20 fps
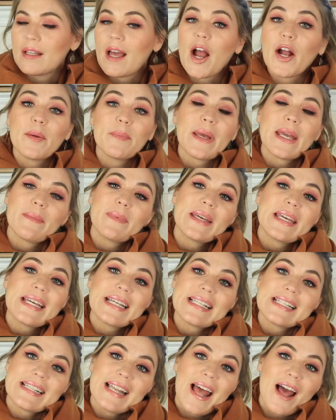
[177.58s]
Our baby
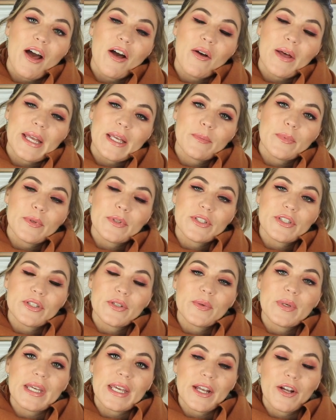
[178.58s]
is now able
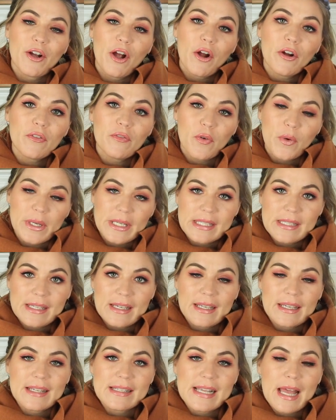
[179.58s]
to hear our
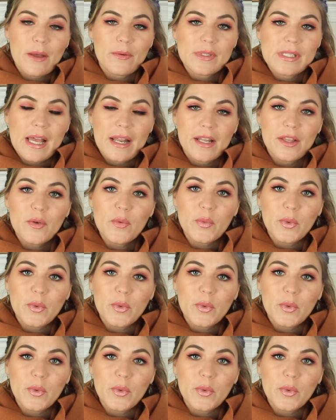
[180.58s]
voices outside of the